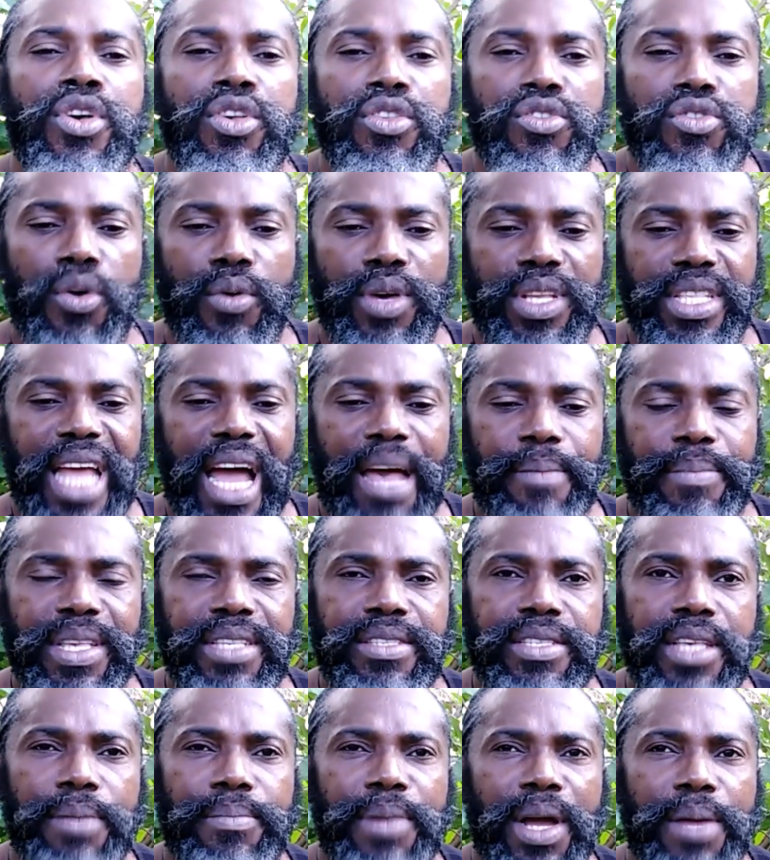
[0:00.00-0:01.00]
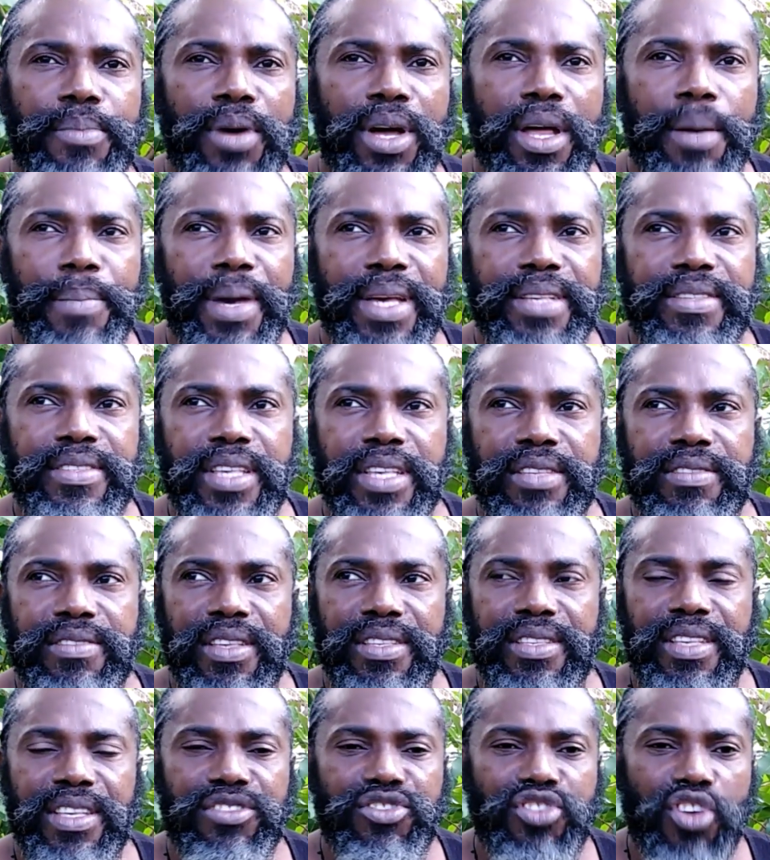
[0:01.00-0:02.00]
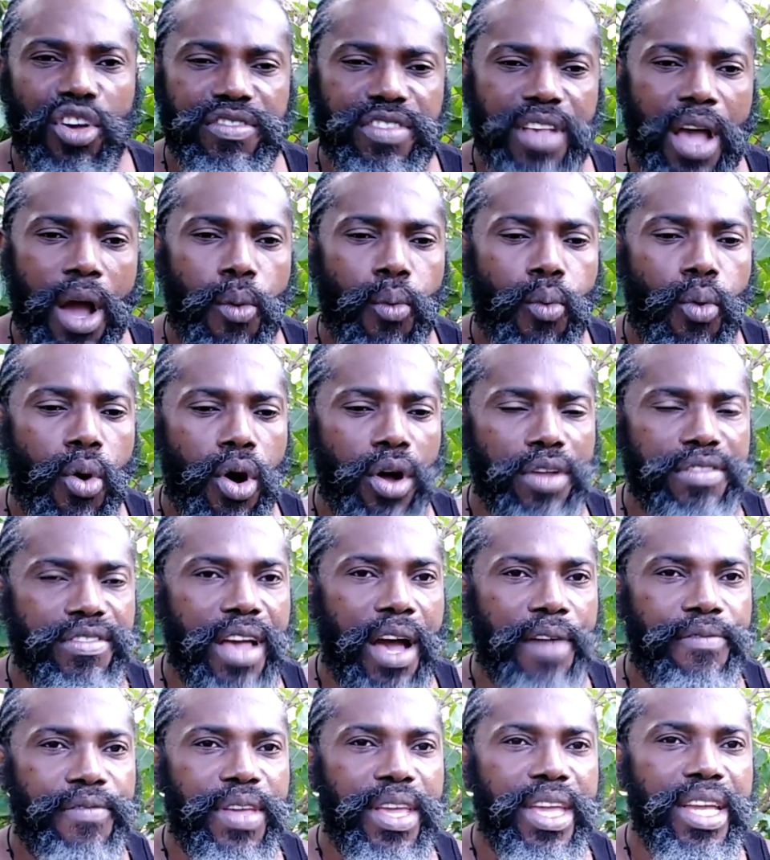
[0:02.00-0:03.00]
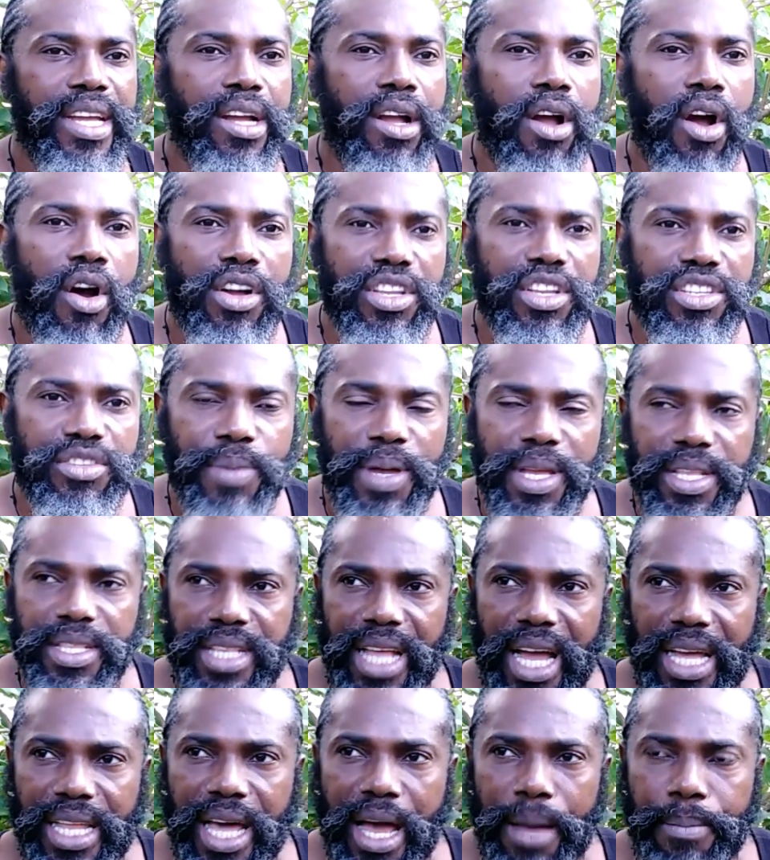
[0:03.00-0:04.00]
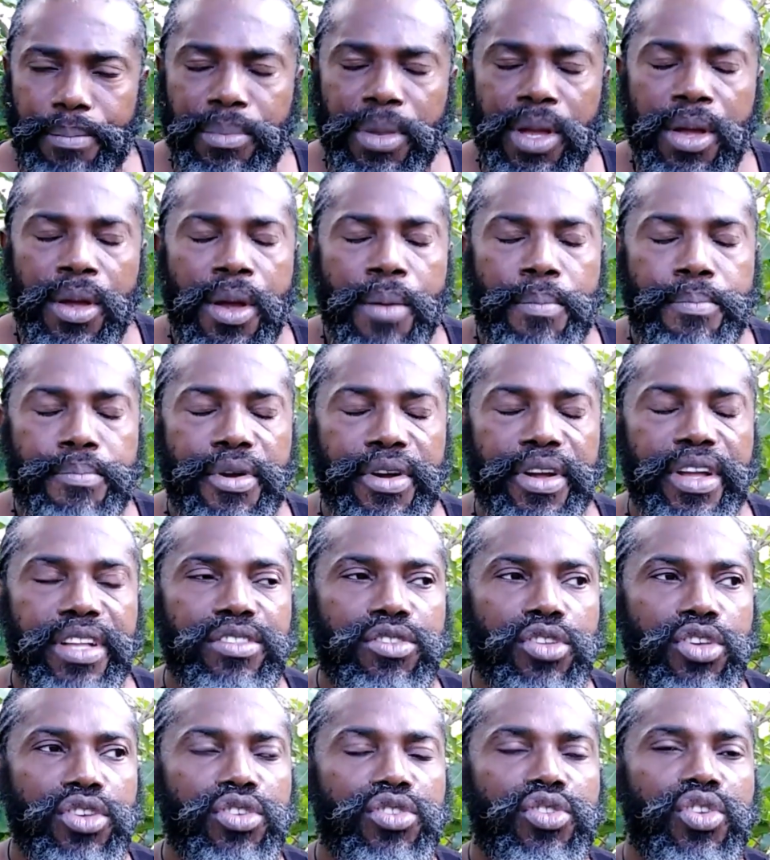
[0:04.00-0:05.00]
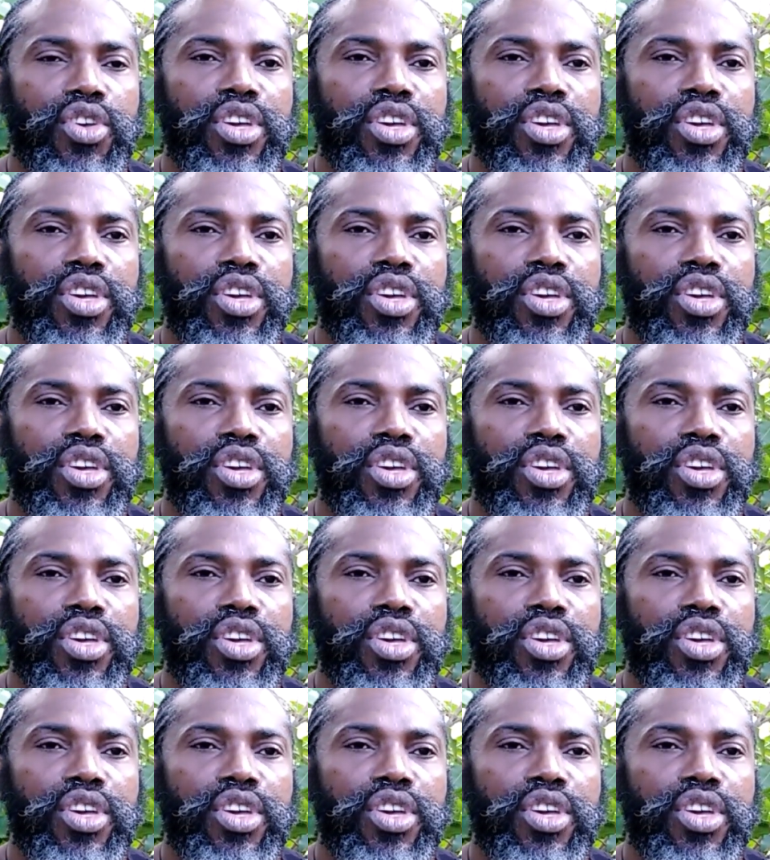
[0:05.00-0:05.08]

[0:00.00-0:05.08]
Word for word: So with that being said, my brother and my sisters, this is just a words of encouragement that I'm bringing to you